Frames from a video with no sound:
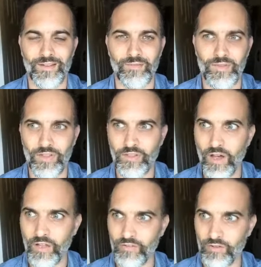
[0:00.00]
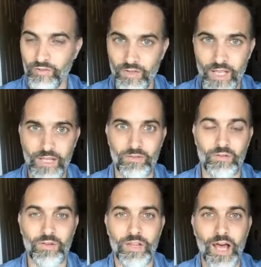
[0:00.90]
where the thoughts are creative,
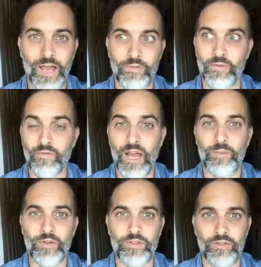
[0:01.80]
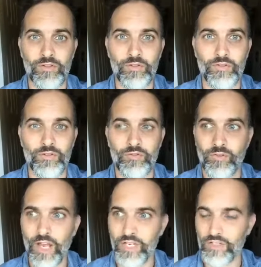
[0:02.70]
they're alive, they're vibrant, they're new, they're
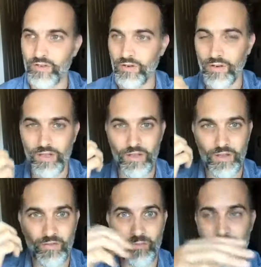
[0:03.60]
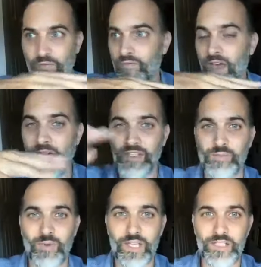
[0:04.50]
fresh, they're from the vast
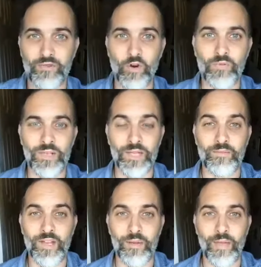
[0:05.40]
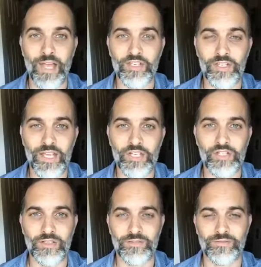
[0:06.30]
space of open, infinite
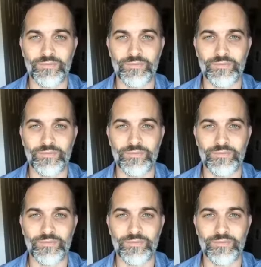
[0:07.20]
imagination